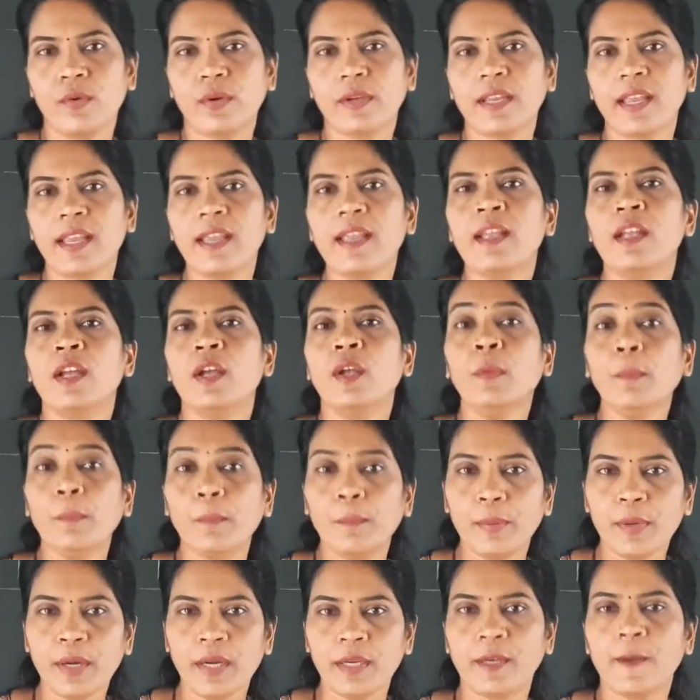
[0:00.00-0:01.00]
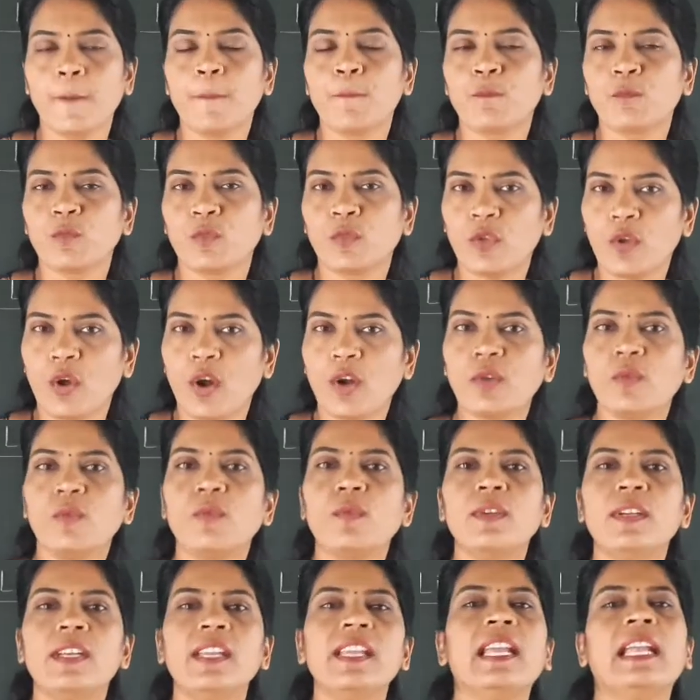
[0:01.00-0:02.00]
Okay, but not
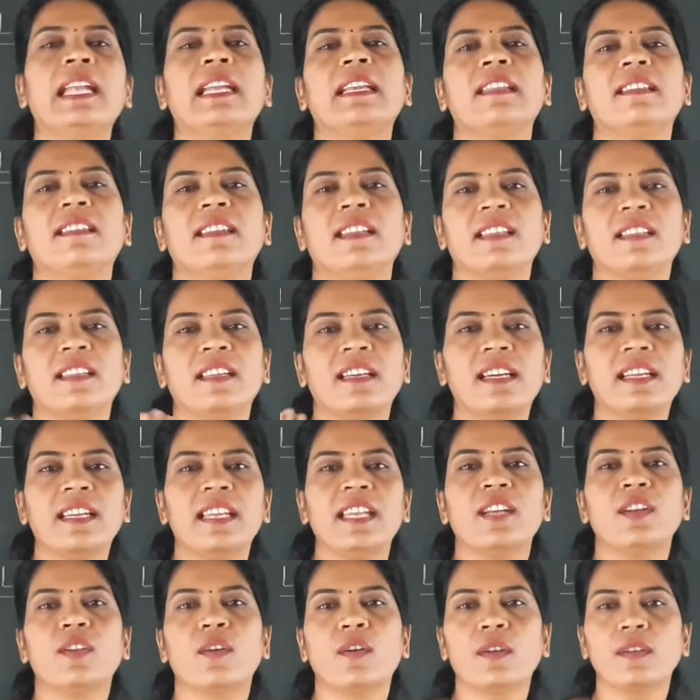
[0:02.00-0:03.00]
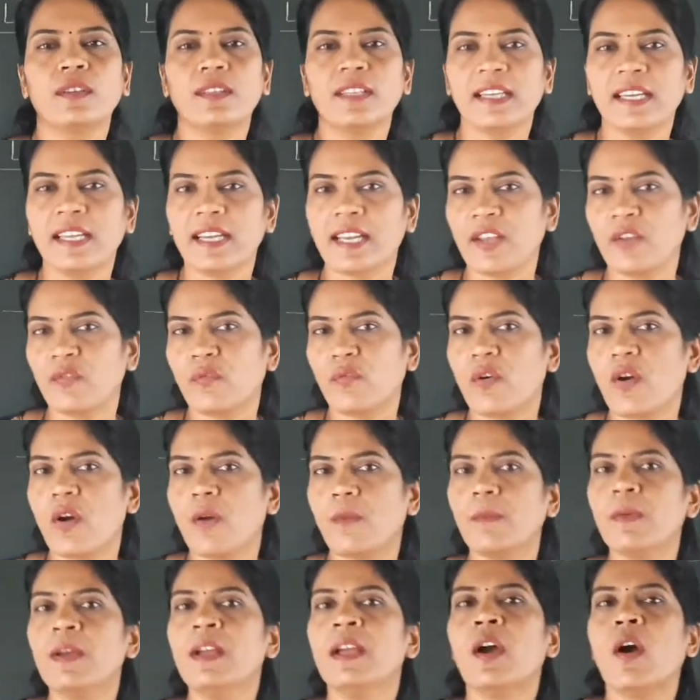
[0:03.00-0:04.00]
only it is in the green or the gray
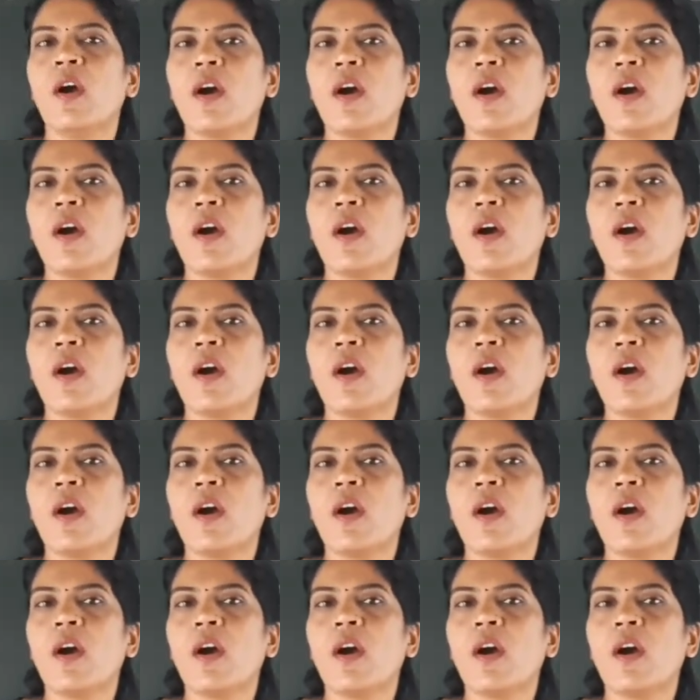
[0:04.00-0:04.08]
form,